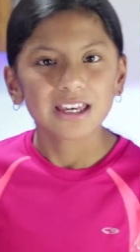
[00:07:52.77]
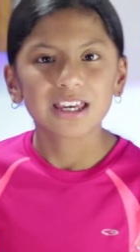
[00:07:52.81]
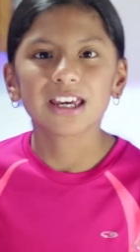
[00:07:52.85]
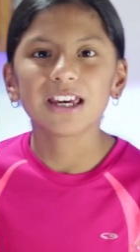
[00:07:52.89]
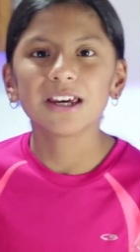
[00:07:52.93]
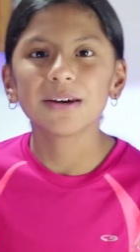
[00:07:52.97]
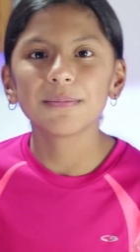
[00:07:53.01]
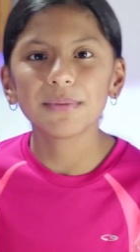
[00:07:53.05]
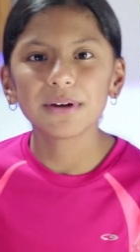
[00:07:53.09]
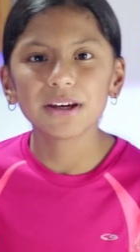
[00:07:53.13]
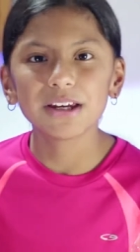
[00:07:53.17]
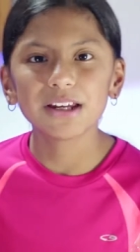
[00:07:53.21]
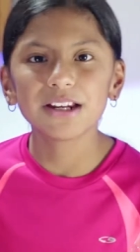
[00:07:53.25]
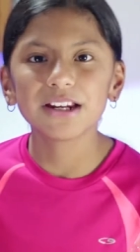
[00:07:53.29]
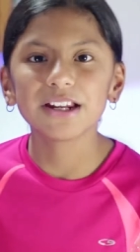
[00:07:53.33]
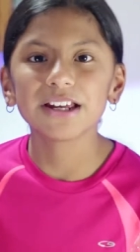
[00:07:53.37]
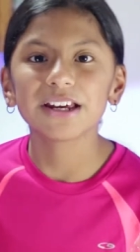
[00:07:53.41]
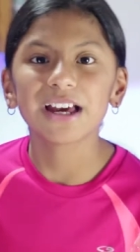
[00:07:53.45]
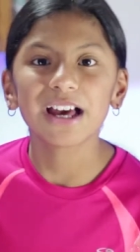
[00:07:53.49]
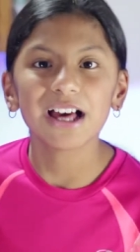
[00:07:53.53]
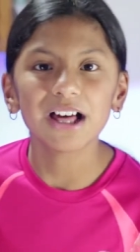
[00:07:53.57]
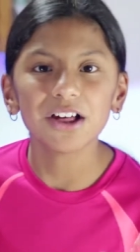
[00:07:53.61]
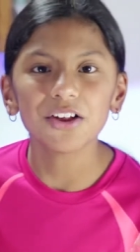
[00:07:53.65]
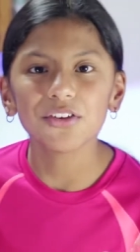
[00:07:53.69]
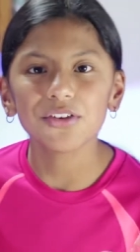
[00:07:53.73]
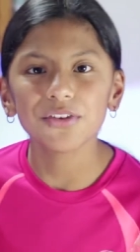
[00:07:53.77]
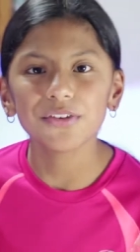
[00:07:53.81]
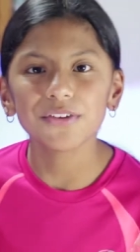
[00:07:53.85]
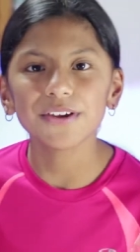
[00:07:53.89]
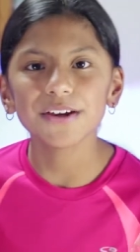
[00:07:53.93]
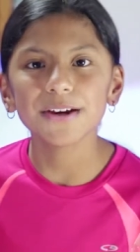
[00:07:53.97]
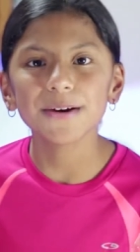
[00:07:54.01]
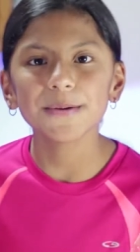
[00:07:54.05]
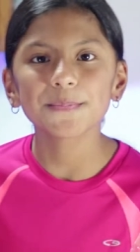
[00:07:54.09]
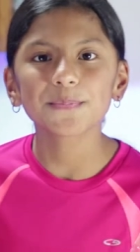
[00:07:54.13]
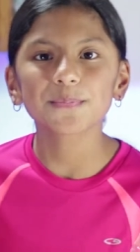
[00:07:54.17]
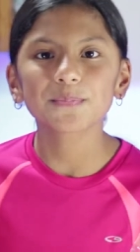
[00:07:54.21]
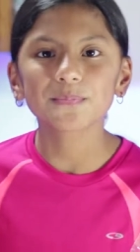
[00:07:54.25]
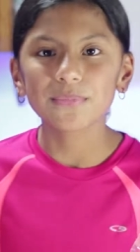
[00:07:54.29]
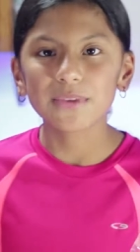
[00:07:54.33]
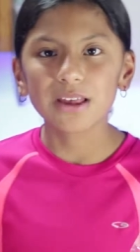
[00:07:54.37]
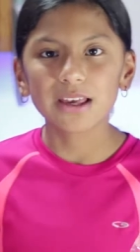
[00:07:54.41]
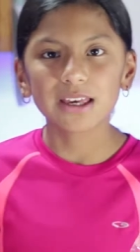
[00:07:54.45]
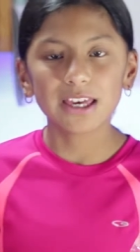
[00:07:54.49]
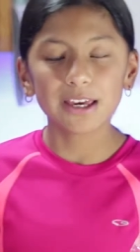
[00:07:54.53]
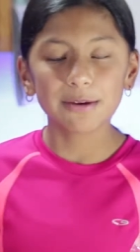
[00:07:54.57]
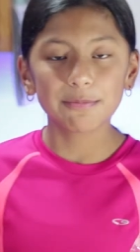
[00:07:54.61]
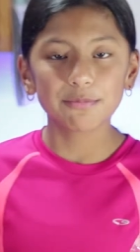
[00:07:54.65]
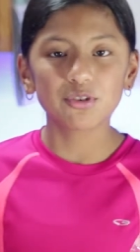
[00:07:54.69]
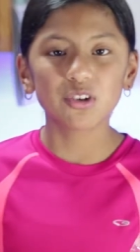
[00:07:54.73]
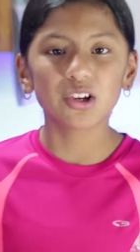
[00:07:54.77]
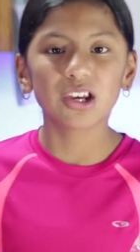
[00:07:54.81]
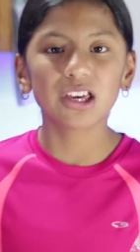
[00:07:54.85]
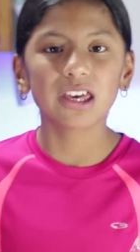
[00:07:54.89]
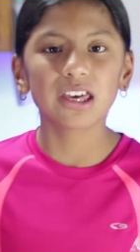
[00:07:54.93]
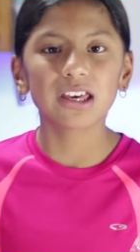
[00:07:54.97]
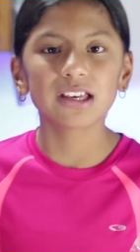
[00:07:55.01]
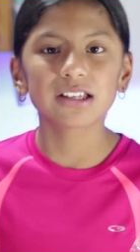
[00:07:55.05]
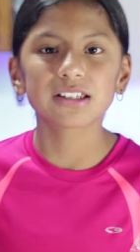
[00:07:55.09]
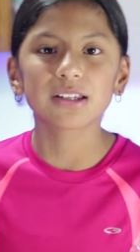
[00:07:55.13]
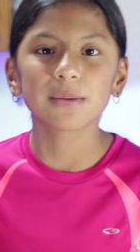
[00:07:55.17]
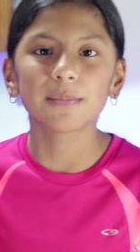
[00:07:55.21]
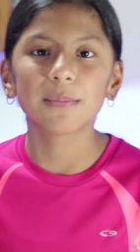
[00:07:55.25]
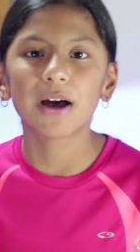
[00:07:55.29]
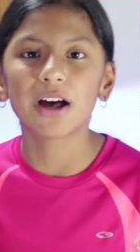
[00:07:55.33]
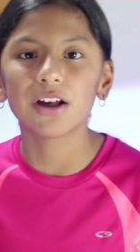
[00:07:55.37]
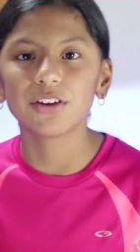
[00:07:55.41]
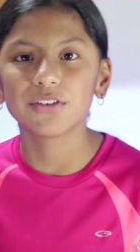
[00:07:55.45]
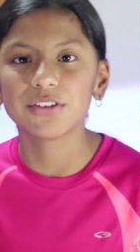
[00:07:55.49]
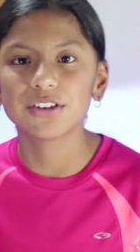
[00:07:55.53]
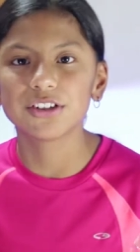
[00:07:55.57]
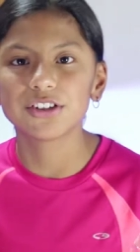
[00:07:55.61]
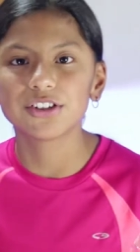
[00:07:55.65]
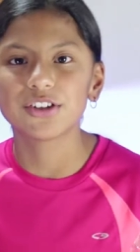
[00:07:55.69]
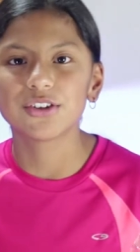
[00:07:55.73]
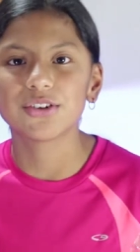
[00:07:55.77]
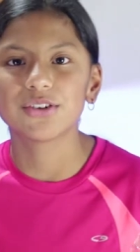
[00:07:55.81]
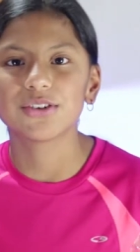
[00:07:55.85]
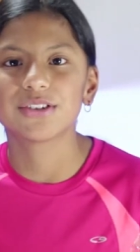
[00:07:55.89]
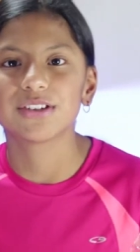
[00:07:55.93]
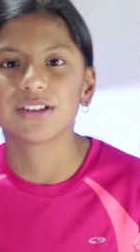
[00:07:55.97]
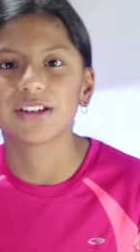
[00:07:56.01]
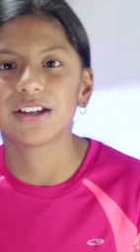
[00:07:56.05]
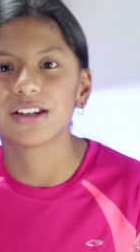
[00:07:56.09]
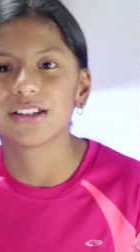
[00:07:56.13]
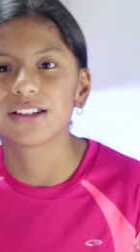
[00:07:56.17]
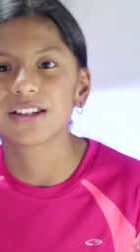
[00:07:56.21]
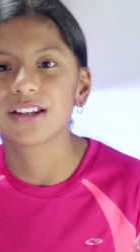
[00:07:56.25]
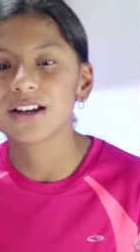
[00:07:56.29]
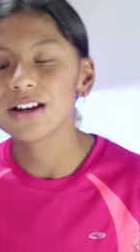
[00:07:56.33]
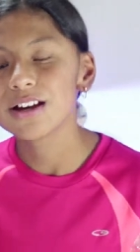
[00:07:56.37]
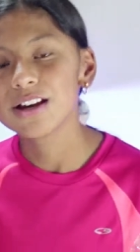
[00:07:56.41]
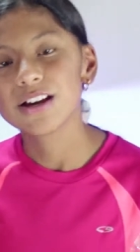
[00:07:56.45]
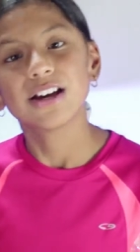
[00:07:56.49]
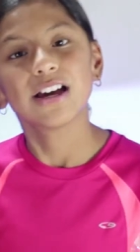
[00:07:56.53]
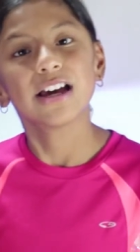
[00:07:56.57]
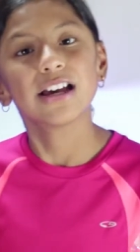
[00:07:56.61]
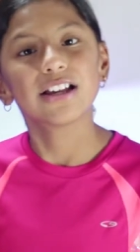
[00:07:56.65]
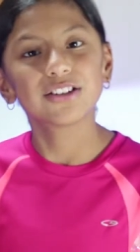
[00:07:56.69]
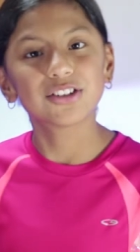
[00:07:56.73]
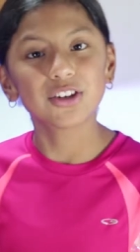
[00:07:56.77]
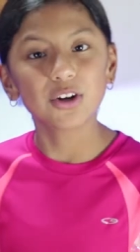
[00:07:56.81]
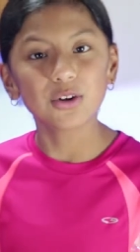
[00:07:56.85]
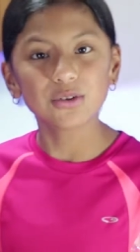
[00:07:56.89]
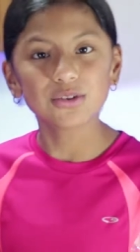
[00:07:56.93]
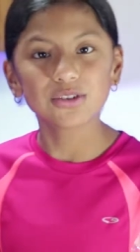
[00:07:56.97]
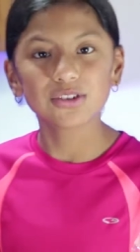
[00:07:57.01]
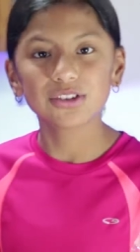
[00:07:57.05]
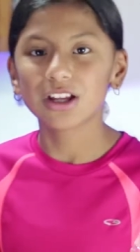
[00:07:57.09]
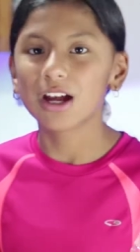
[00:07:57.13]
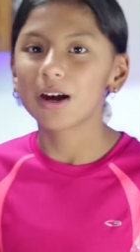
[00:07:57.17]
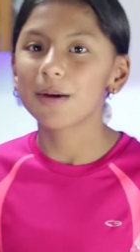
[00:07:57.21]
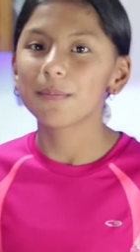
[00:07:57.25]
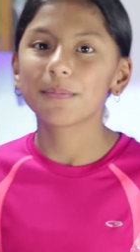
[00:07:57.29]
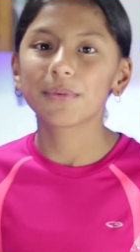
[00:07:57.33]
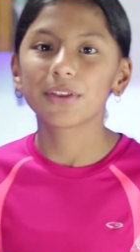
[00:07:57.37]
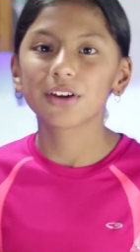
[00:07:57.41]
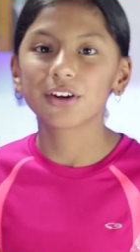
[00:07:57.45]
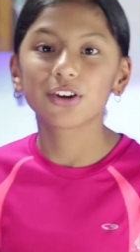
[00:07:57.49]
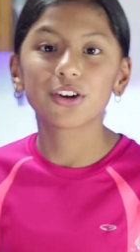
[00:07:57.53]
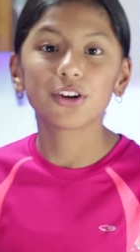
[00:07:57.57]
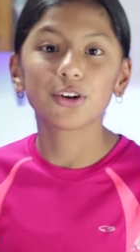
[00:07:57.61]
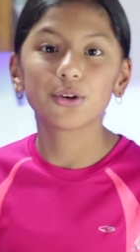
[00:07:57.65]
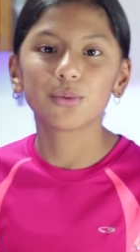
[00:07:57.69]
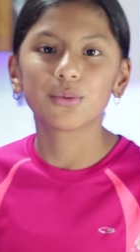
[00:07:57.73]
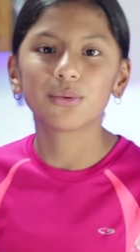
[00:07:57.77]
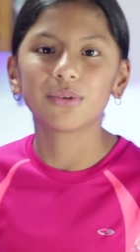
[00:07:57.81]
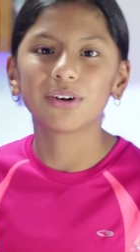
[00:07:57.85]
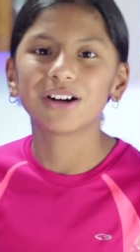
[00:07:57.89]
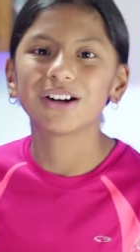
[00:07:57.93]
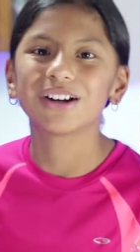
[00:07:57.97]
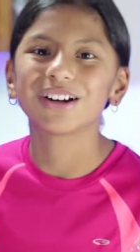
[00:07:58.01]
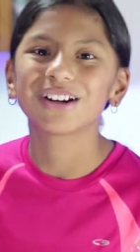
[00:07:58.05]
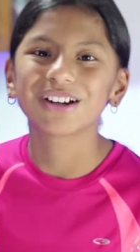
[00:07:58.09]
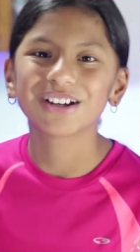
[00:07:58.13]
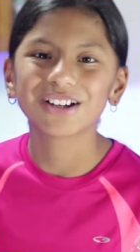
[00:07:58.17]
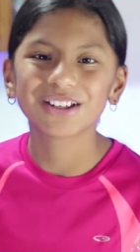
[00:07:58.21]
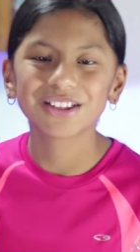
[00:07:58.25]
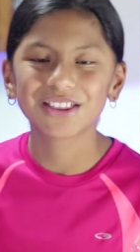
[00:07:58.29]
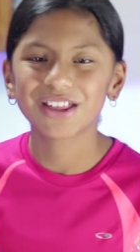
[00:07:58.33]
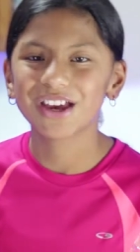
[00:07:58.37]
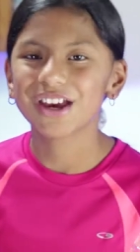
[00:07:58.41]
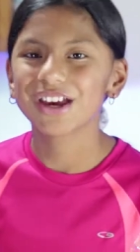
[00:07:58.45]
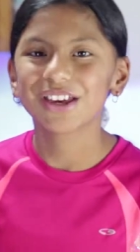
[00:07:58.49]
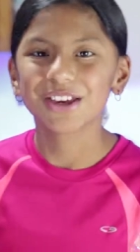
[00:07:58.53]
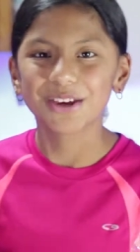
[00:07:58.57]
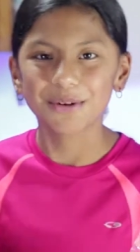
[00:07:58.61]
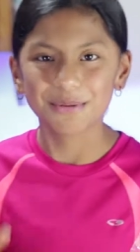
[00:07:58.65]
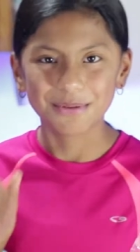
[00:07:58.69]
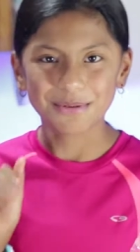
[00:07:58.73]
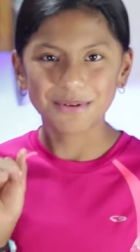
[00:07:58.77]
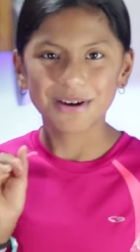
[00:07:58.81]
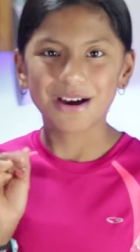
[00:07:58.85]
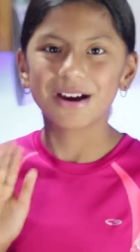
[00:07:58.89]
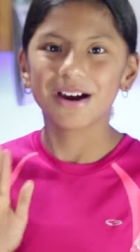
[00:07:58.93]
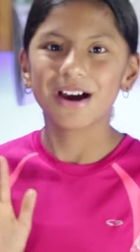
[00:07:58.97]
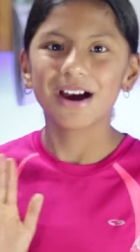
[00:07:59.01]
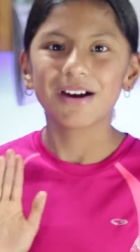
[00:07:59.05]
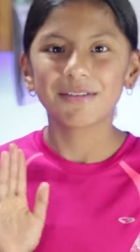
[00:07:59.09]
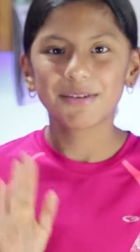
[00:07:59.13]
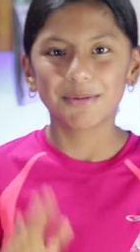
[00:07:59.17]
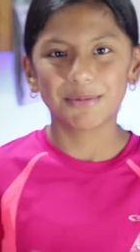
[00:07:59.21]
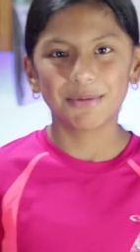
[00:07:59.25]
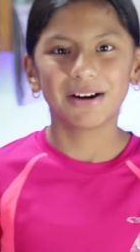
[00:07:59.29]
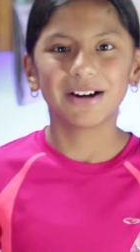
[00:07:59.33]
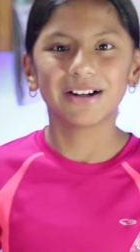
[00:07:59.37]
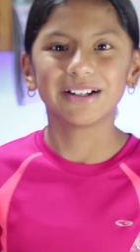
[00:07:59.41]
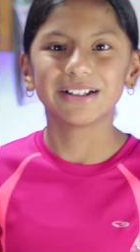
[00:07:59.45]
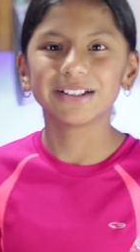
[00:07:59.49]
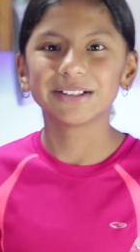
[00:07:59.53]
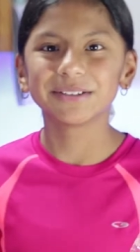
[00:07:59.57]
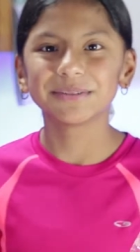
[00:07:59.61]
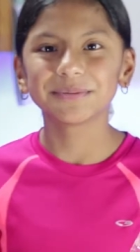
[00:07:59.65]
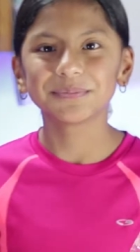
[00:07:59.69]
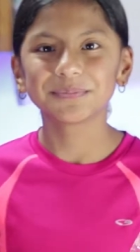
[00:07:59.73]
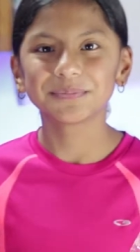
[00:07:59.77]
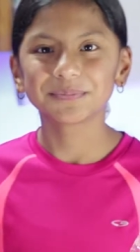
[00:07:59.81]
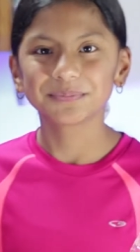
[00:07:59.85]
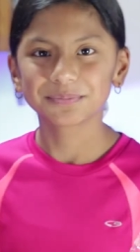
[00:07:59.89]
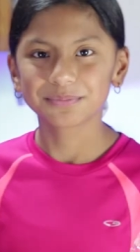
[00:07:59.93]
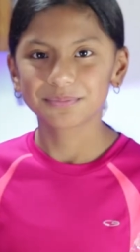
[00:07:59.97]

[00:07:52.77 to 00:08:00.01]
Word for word: Keep eating healthy and keep drinking some healthy juices. And don't stop the good work. Thank you everybody.